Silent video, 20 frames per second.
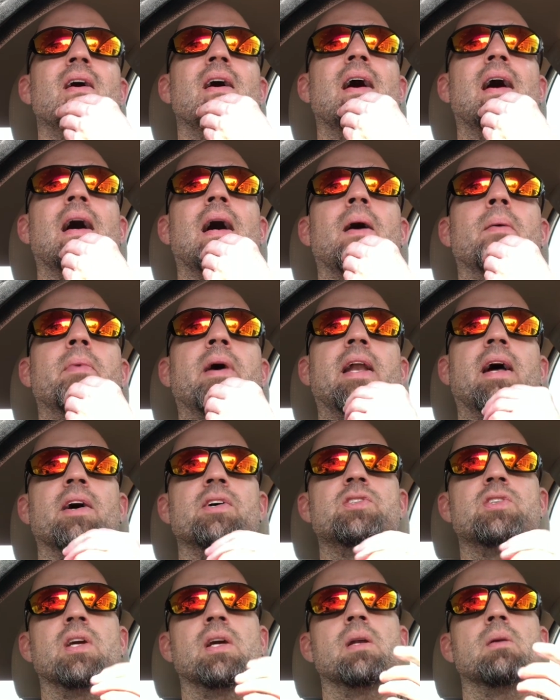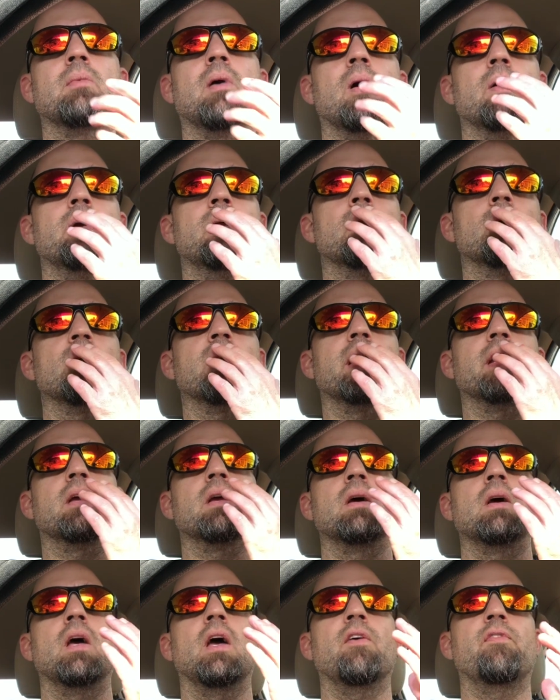And I was thinking about, like,
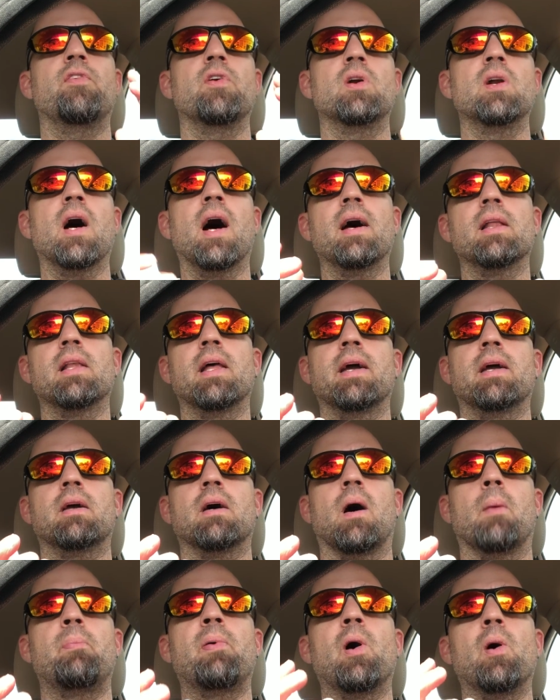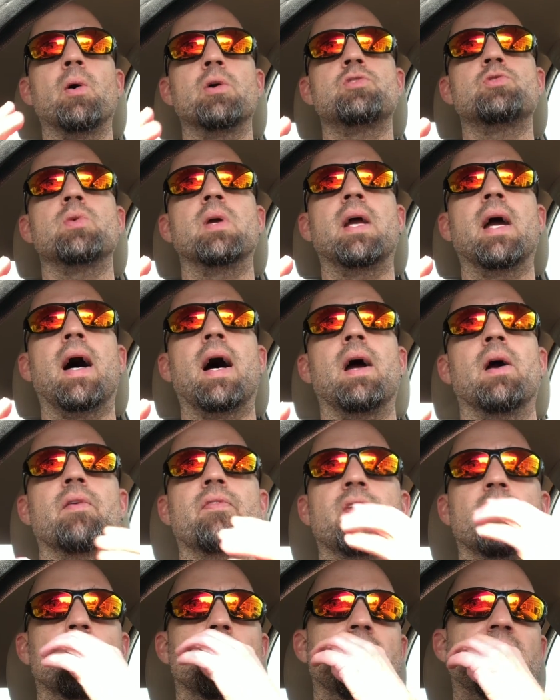if you're not like a poetry guy, or
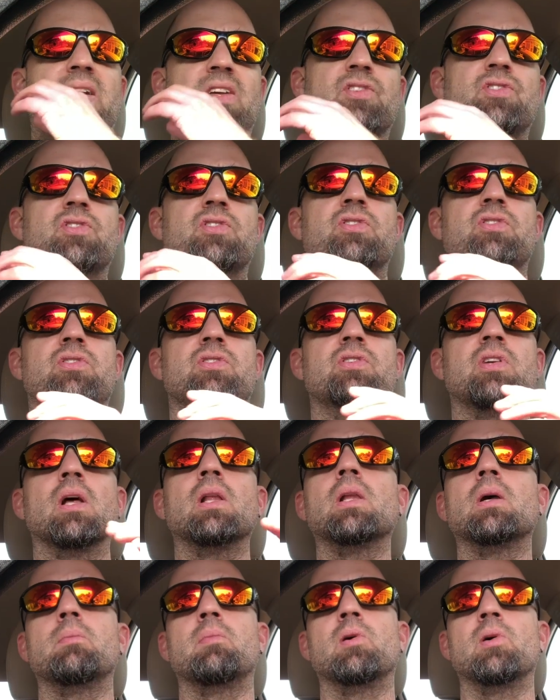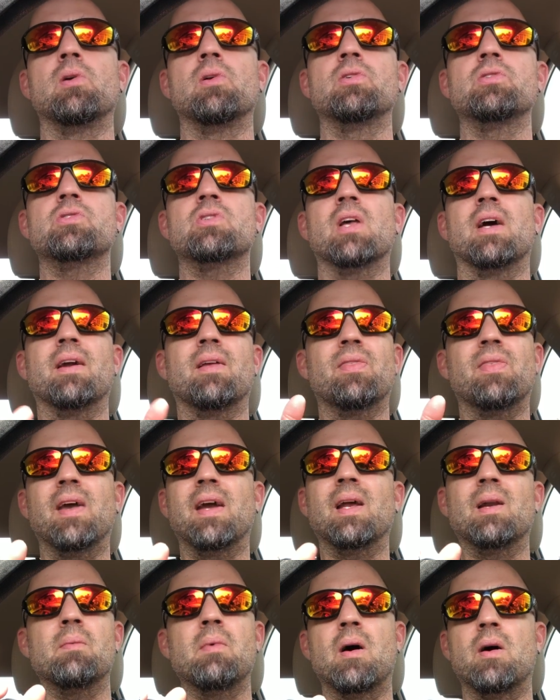if you don't like syllables, like
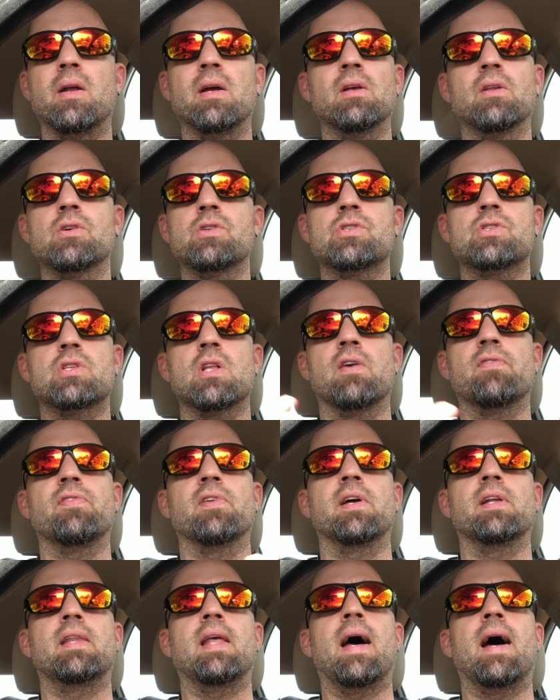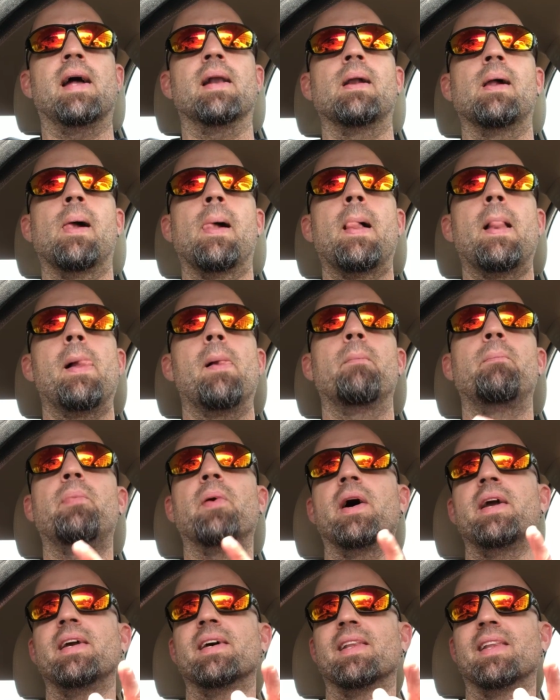thinking about English stuff like that,
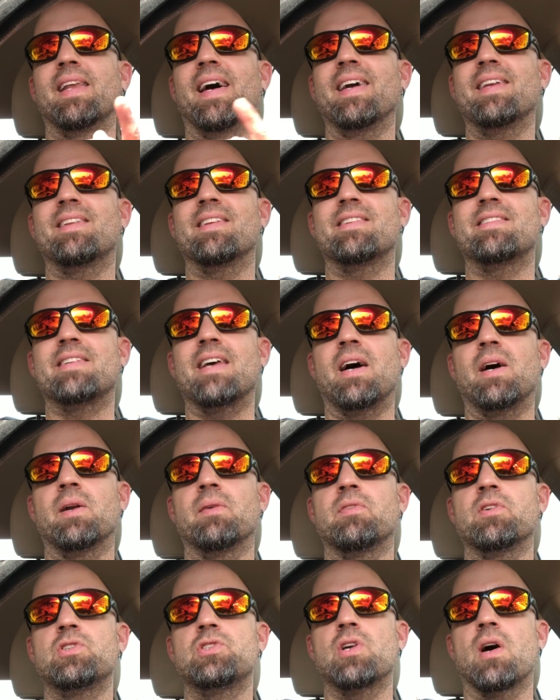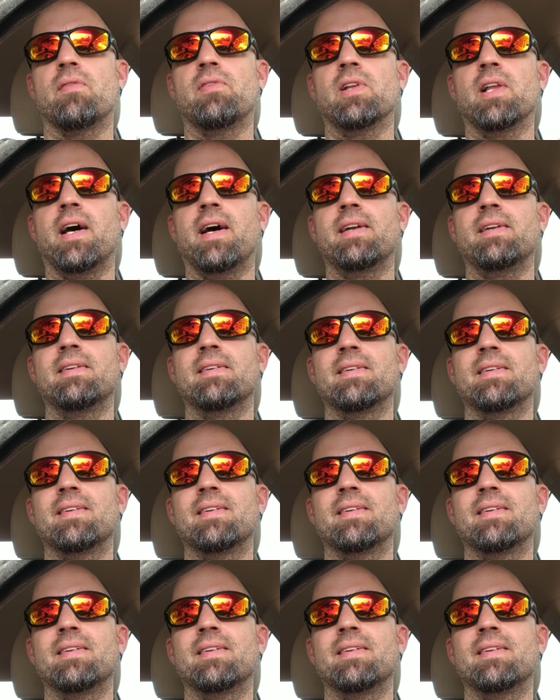but you like the sound of a shovel head,